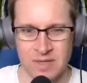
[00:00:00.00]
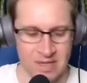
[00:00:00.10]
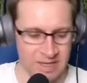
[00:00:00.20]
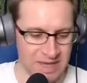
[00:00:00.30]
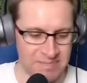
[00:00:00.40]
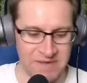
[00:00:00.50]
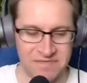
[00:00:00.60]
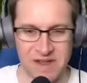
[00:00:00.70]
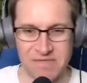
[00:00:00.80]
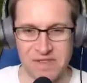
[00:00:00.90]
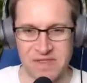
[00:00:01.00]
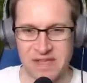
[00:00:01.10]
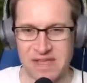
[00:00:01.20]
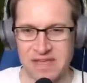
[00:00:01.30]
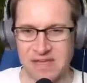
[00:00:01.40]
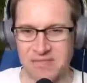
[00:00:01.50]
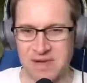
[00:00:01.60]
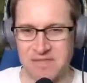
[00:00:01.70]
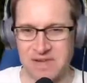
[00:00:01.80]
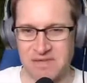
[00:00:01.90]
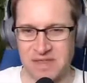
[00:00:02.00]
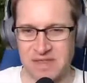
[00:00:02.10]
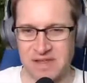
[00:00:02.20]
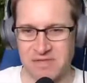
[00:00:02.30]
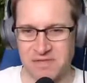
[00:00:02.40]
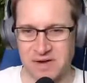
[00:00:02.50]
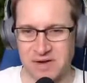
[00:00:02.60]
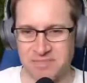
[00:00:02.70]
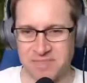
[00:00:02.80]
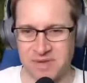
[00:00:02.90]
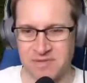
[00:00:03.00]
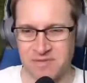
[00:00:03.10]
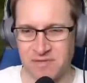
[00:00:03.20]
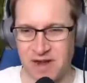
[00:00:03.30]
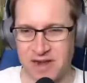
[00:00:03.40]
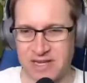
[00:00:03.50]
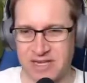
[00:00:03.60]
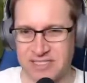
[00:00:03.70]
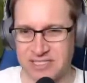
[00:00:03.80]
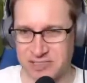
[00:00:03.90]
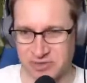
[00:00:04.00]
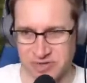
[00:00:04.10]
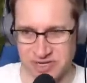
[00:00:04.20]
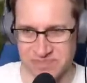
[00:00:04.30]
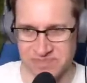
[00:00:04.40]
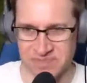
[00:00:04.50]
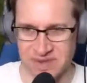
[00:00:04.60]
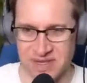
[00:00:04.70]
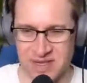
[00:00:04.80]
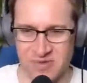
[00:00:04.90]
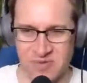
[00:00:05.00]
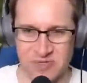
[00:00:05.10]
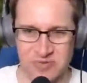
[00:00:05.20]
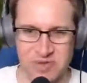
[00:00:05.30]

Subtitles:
Yeah, my favorite thing from Friday's stream was we